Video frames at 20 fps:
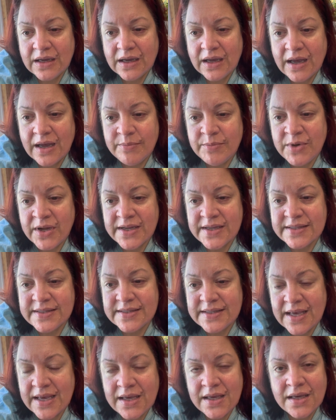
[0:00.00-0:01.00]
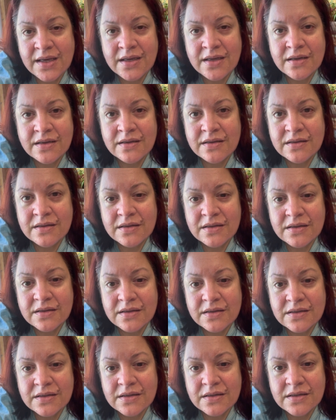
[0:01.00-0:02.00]
I'm not saying
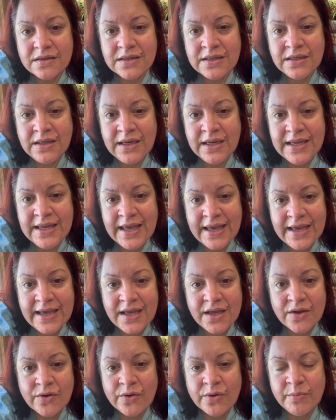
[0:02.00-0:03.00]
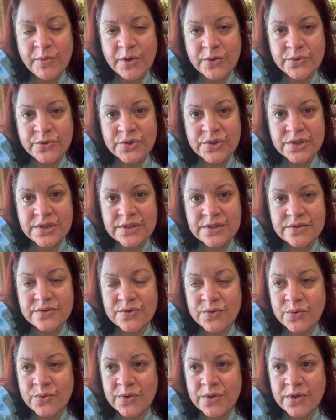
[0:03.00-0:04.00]
negate your emotions
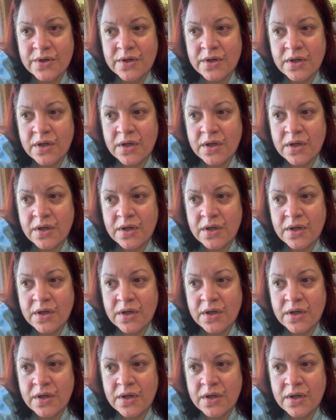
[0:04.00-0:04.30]
or